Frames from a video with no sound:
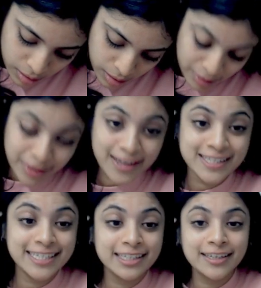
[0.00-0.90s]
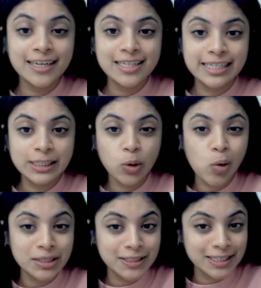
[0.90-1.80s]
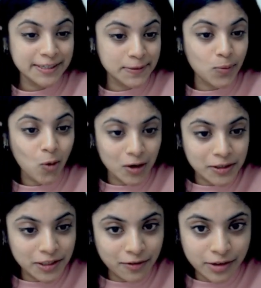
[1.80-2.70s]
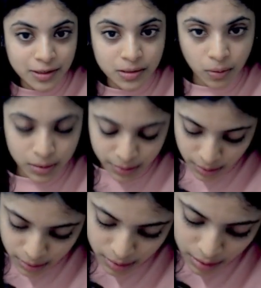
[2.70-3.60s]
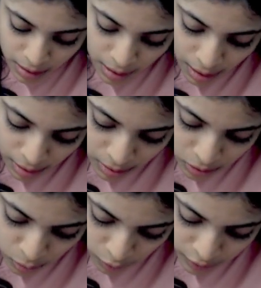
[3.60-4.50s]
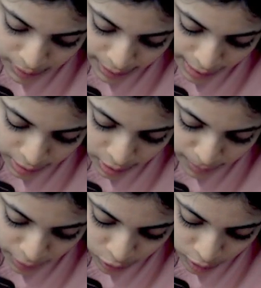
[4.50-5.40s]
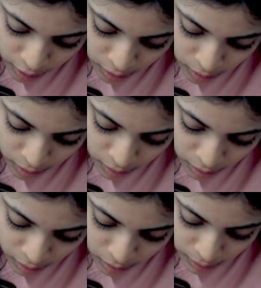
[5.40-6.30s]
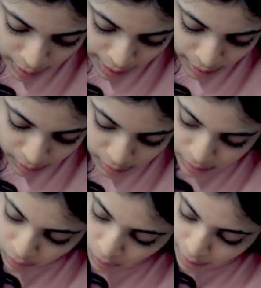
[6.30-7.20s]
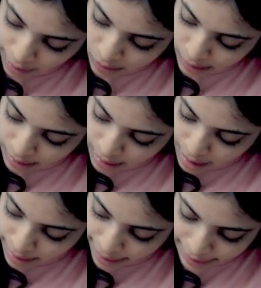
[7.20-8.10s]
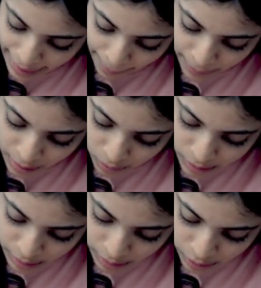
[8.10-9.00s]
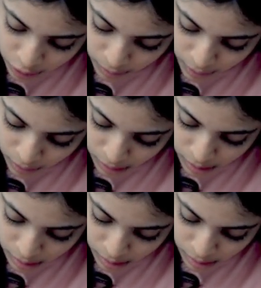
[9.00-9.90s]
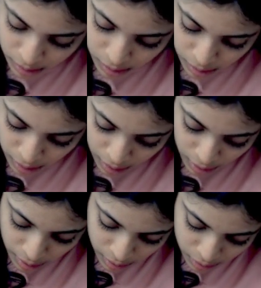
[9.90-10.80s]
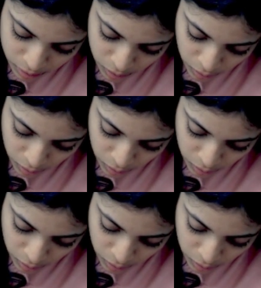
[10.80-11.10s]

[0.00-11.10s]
there's decrease in quantity and quality of resources. So firstly, I'll just mention here good X, or actually I'll write capital goods and consumer goods. So